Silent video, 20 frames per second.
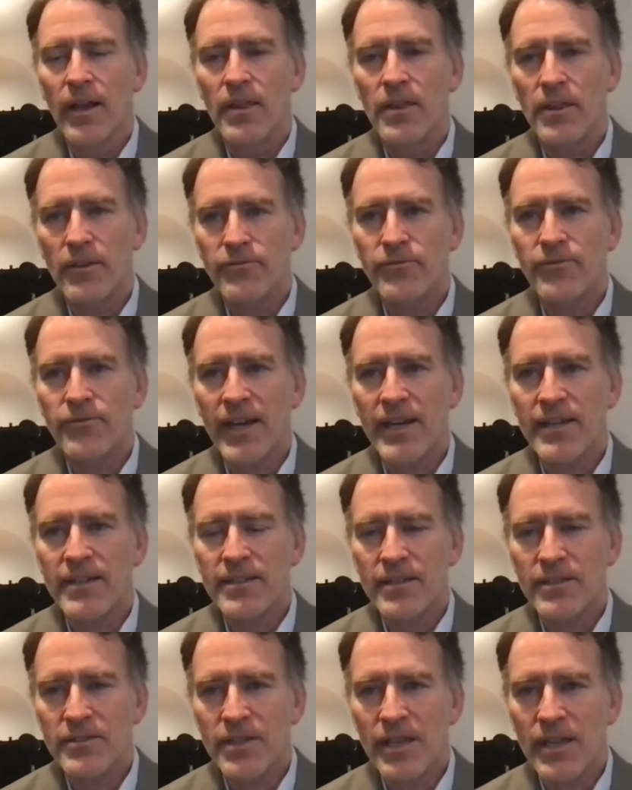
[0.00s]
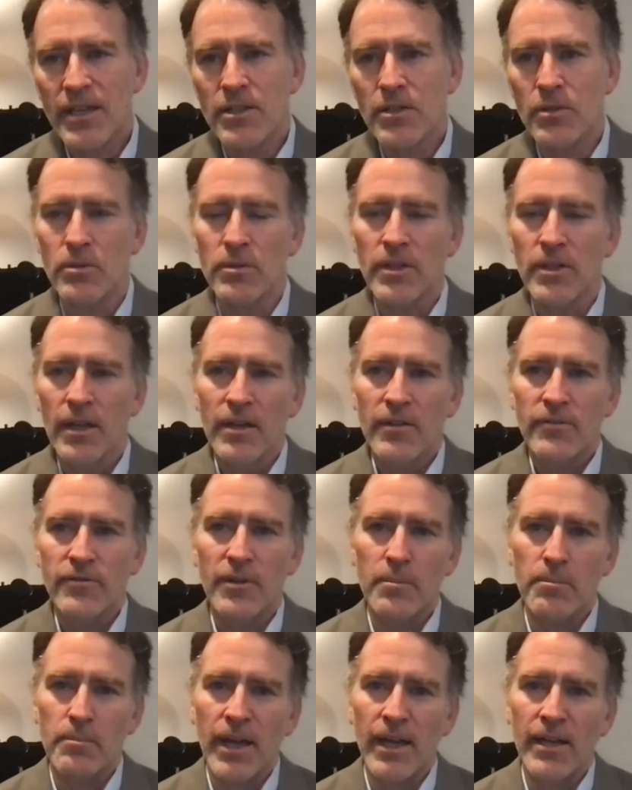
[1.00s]
The fight continued
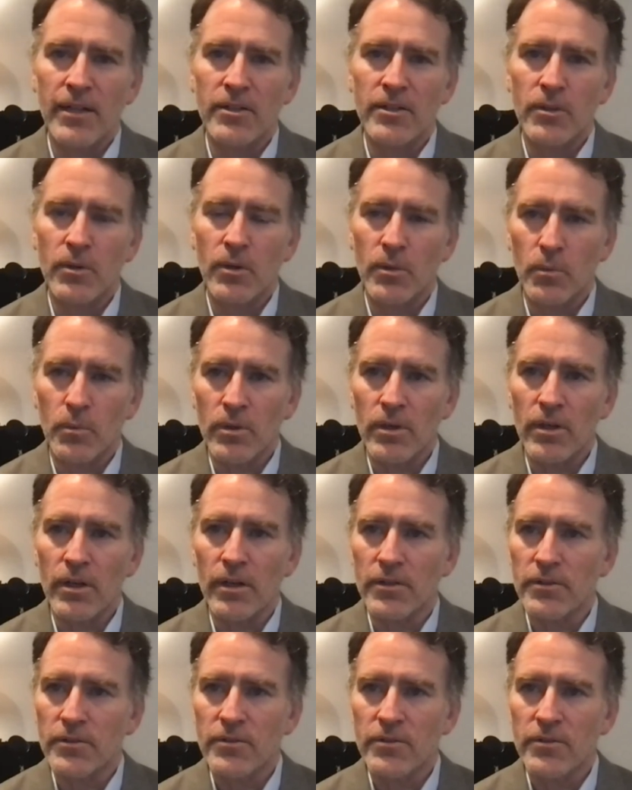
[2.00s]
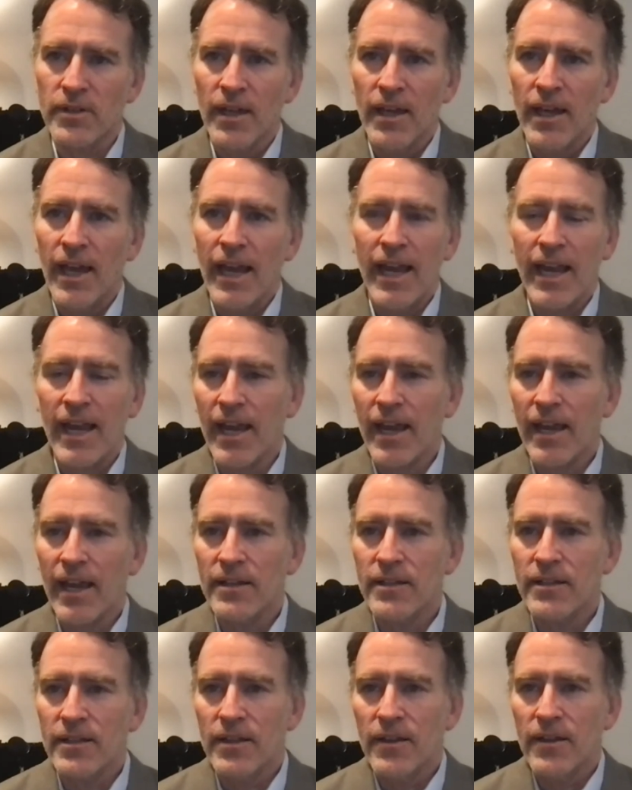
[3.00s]
for better or worse.
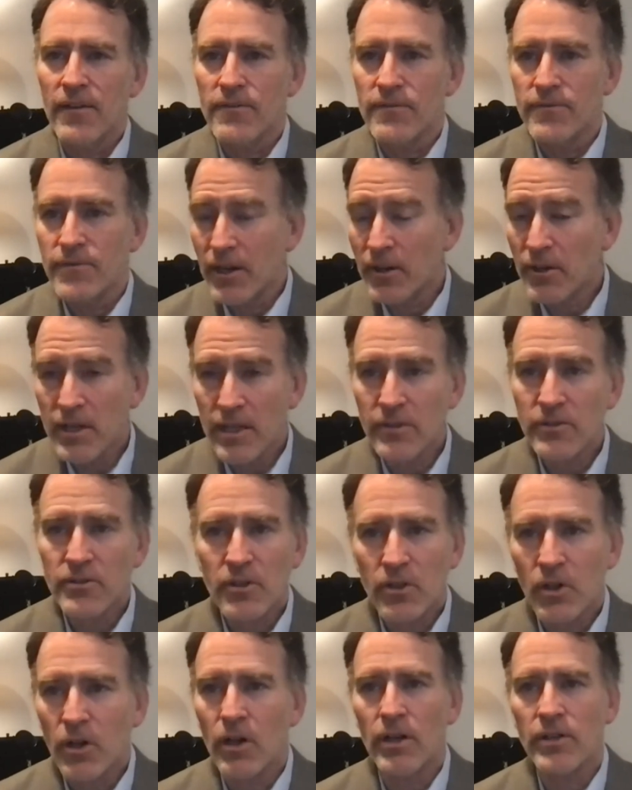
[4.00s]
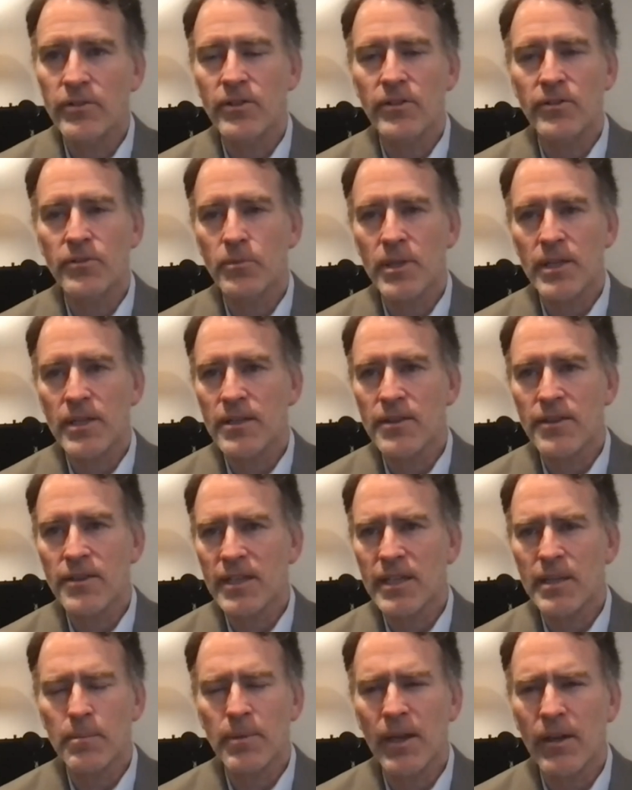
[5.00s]
And various causes we can
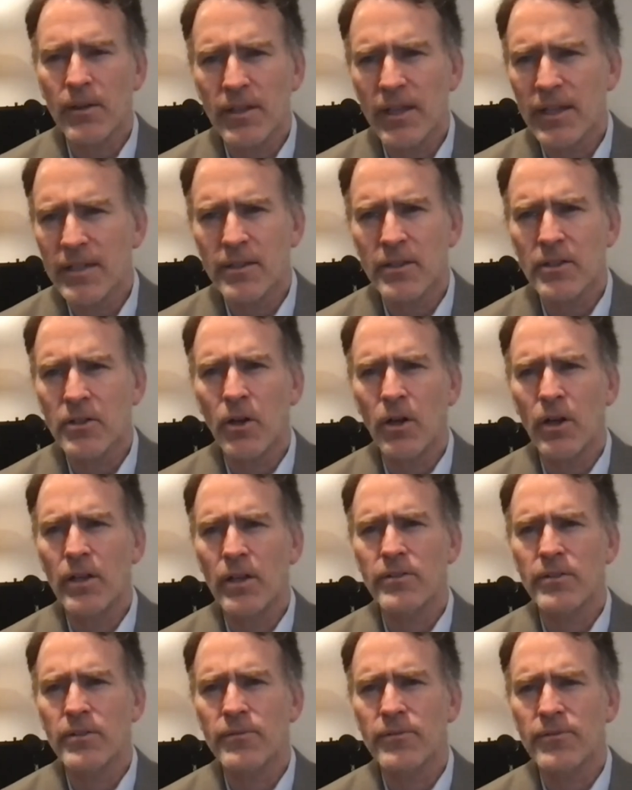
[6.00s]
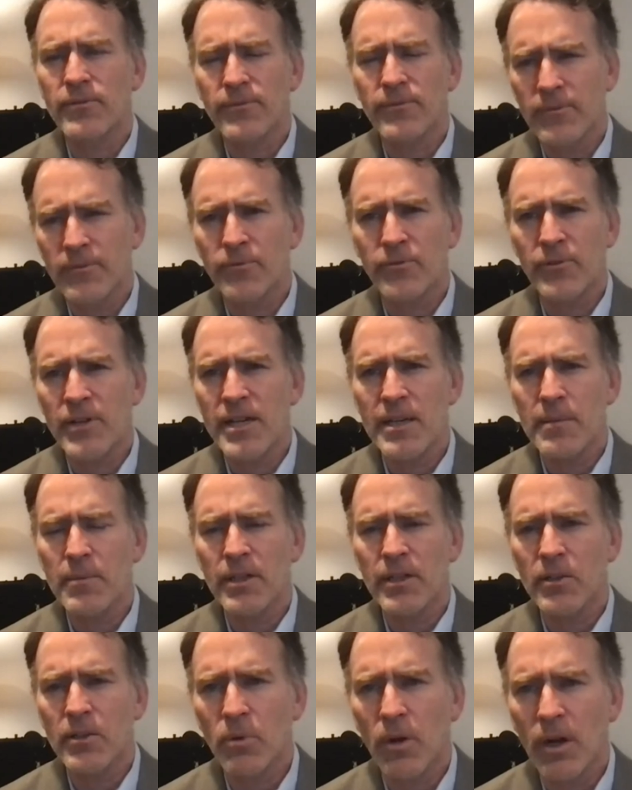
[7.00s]
think about, like the cause of freedom
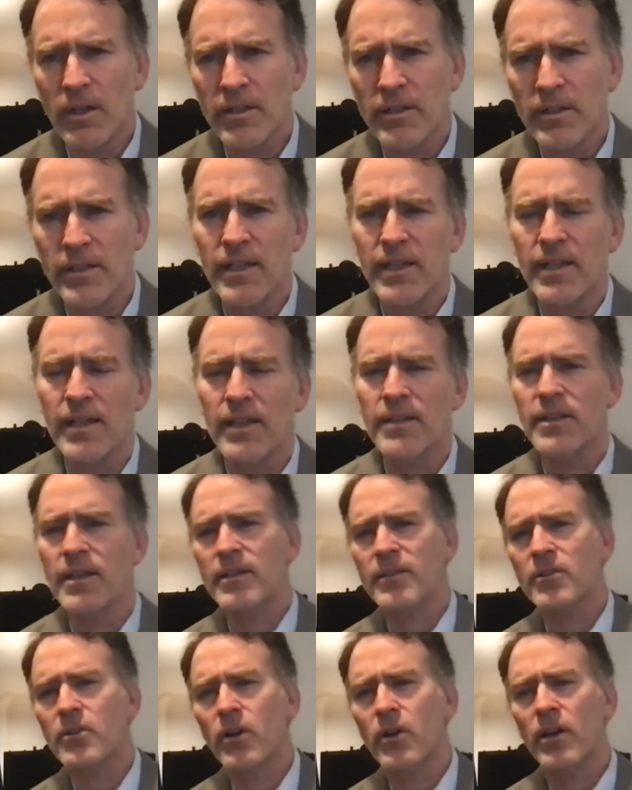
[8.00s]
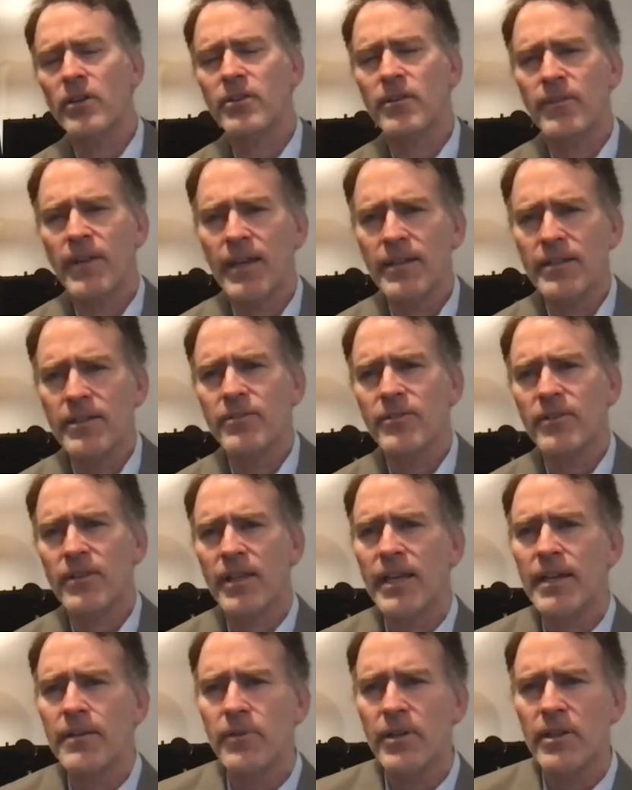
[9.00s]
and equality, the cause of anti
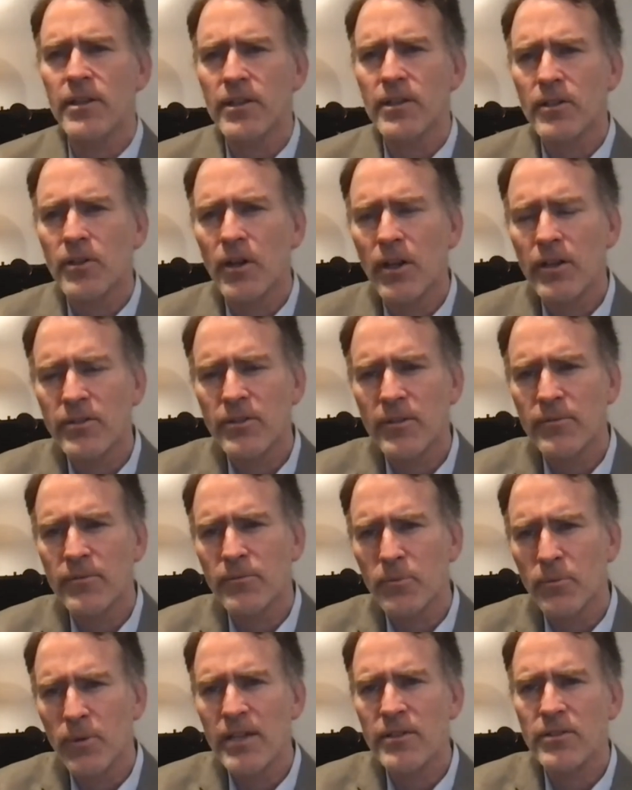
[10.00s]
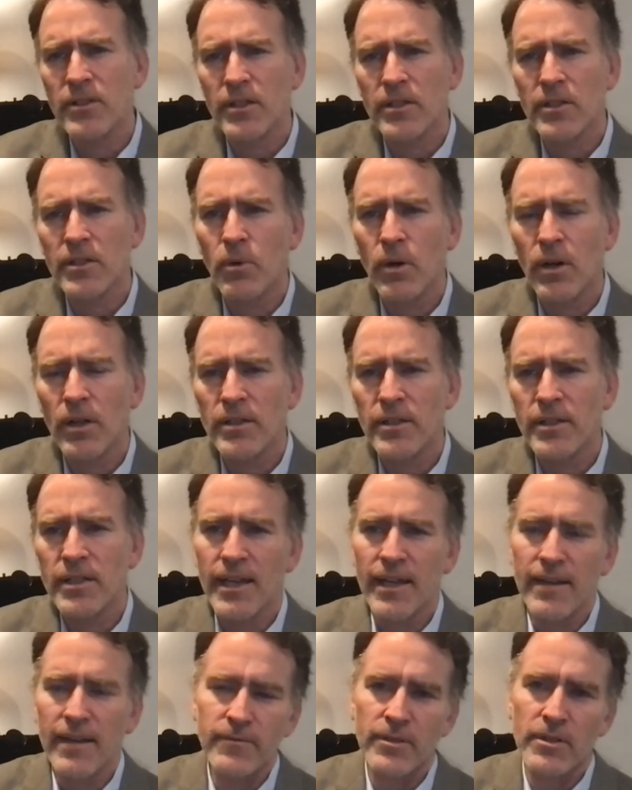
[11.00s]
slavery, the cause of racial equality
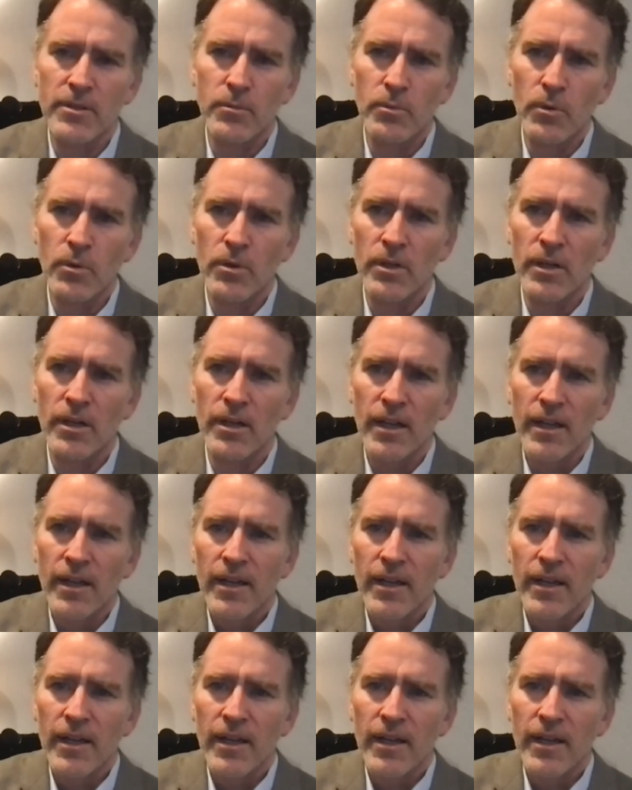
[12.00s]
after the war.